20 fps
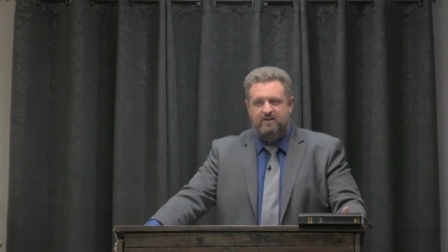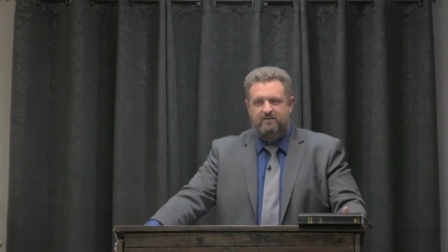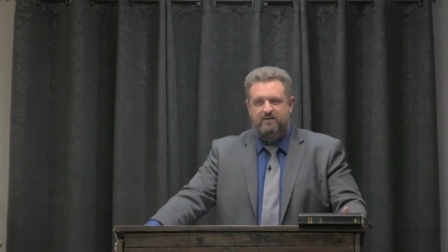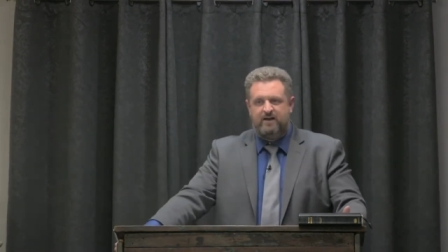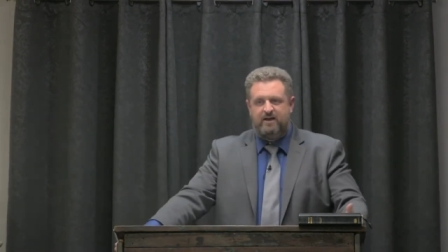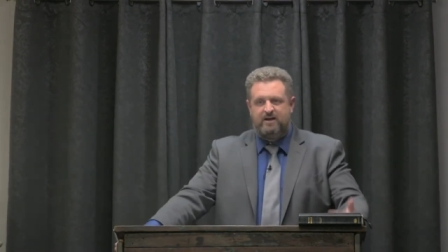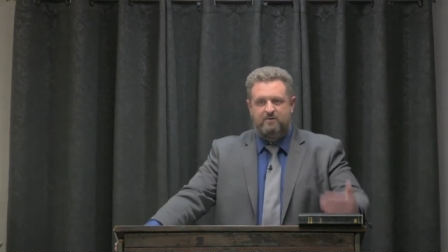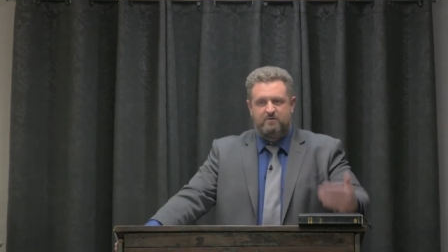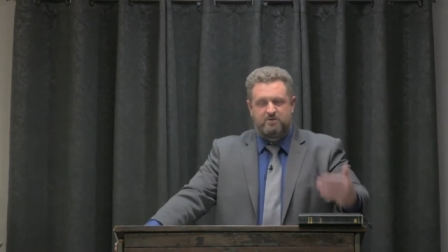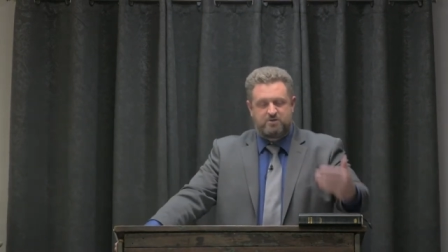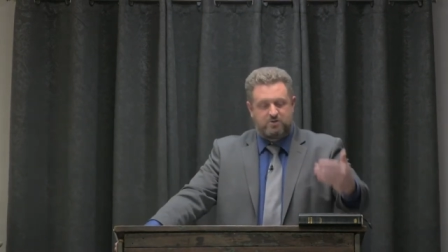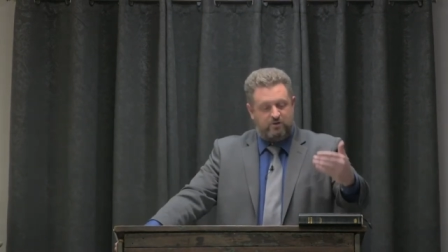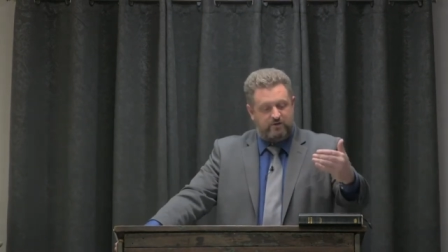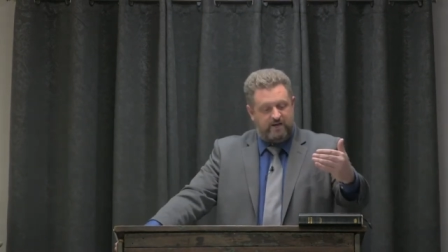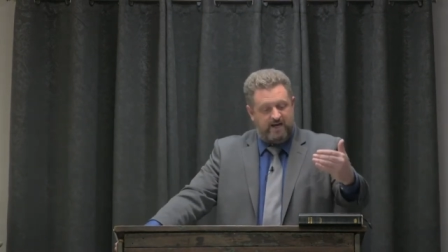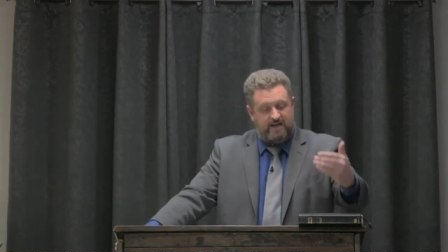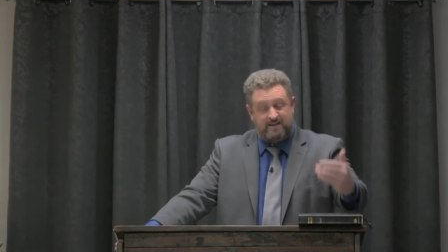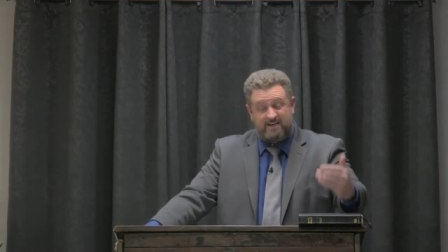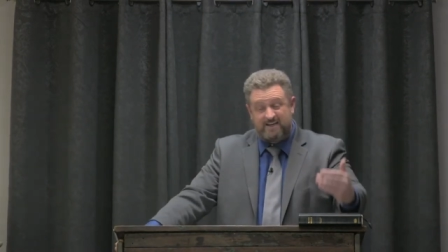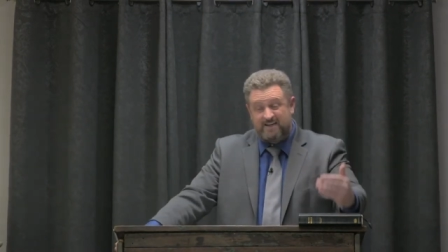and then he was told,
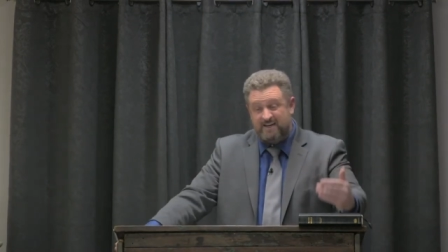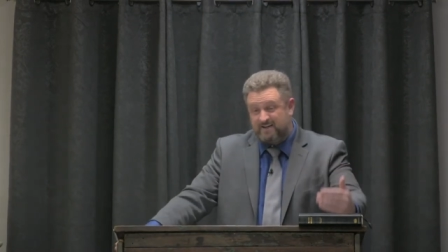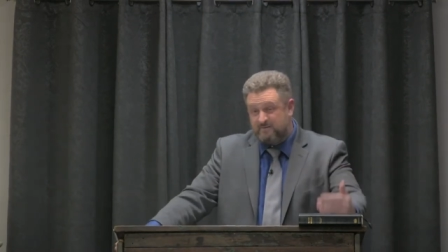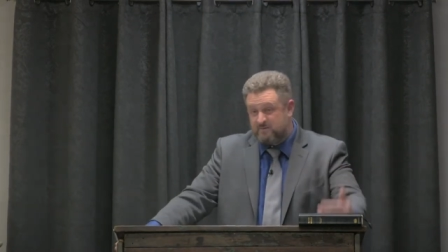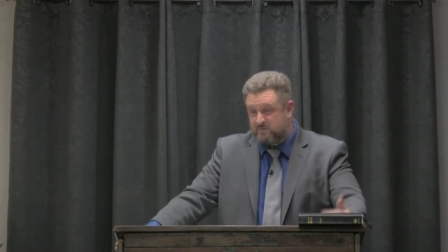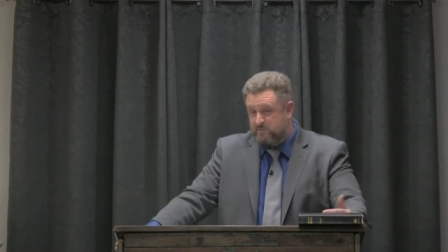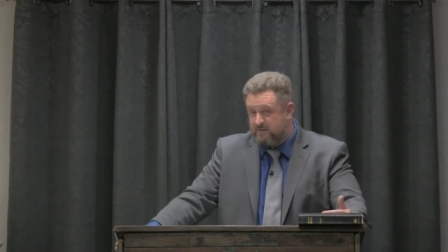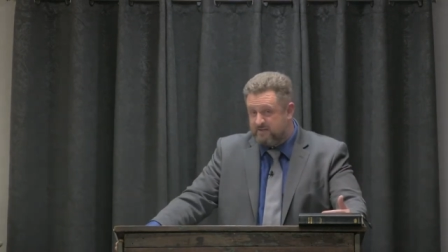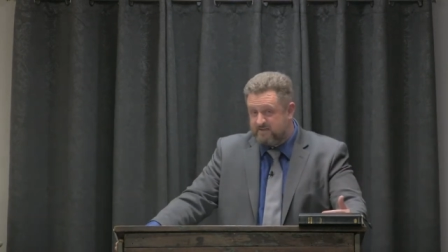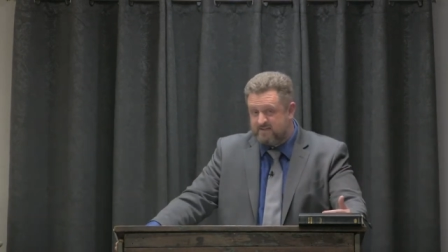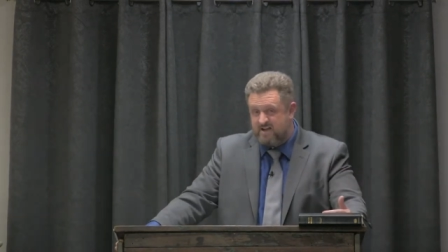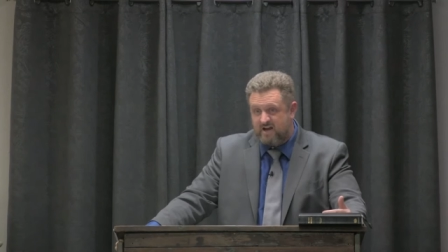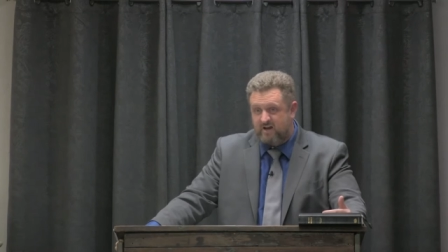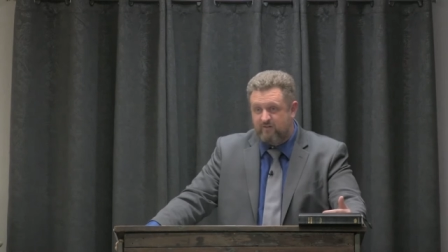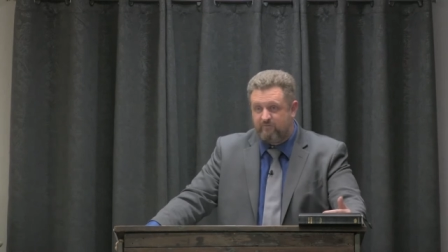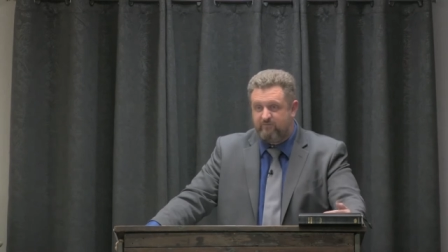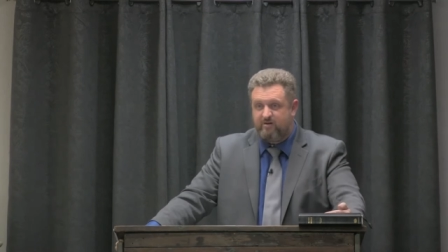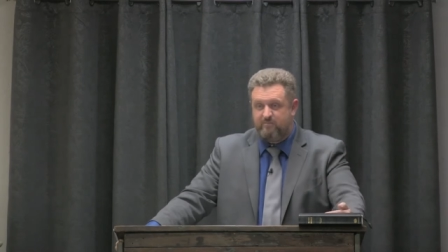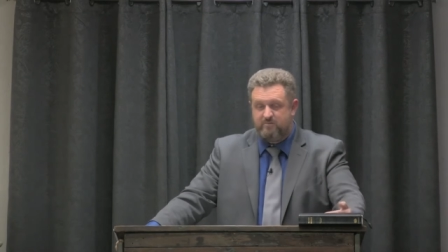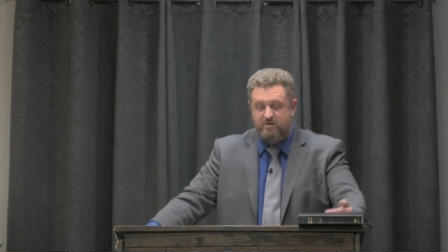"Hey, the kingdom's being
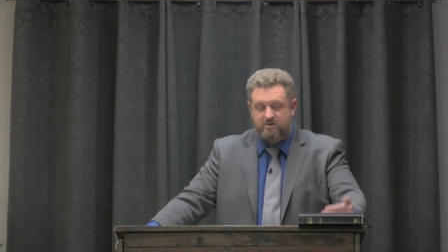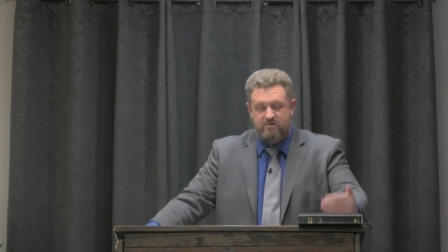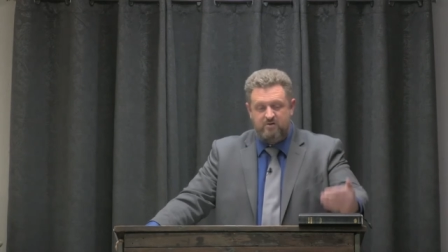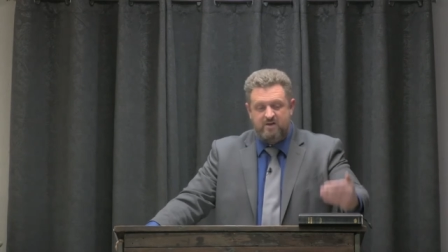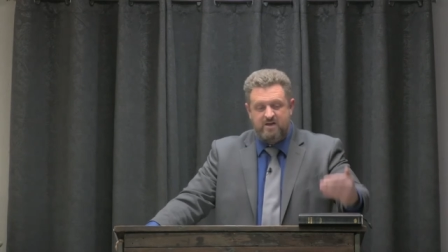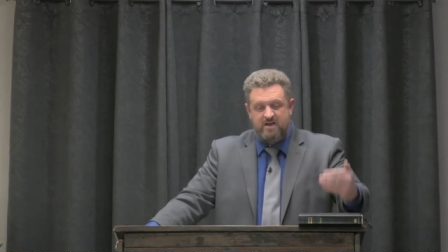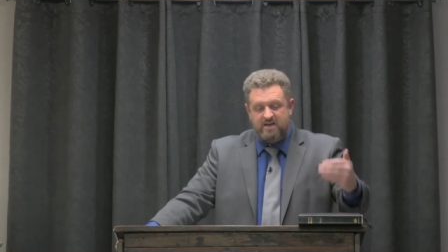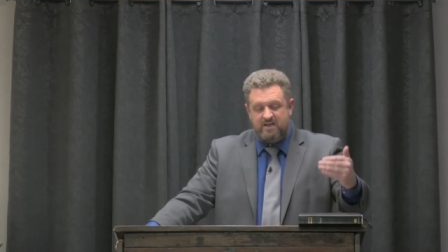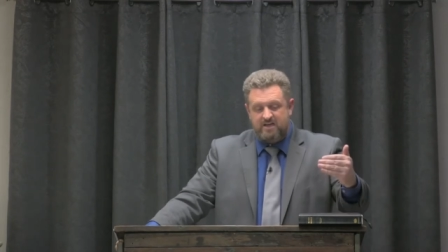taken from you."